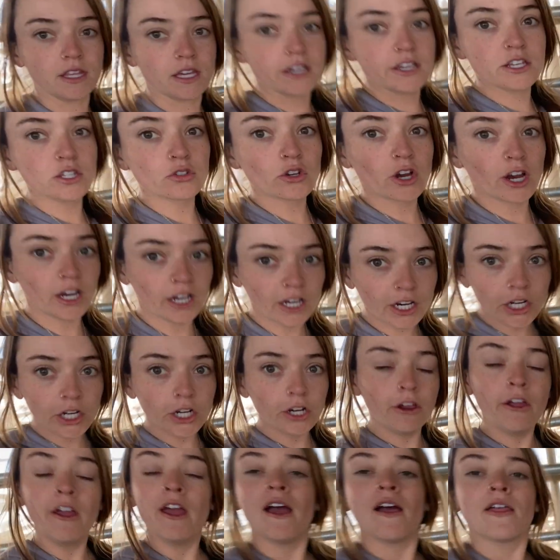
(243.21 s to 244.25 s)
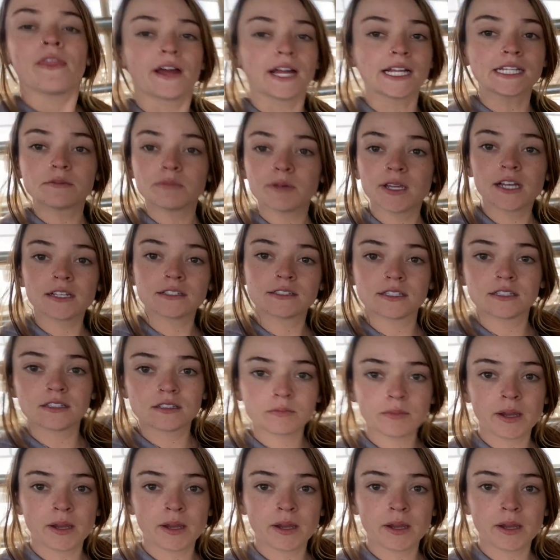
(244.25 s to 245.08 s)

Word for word: these right here. That's because this is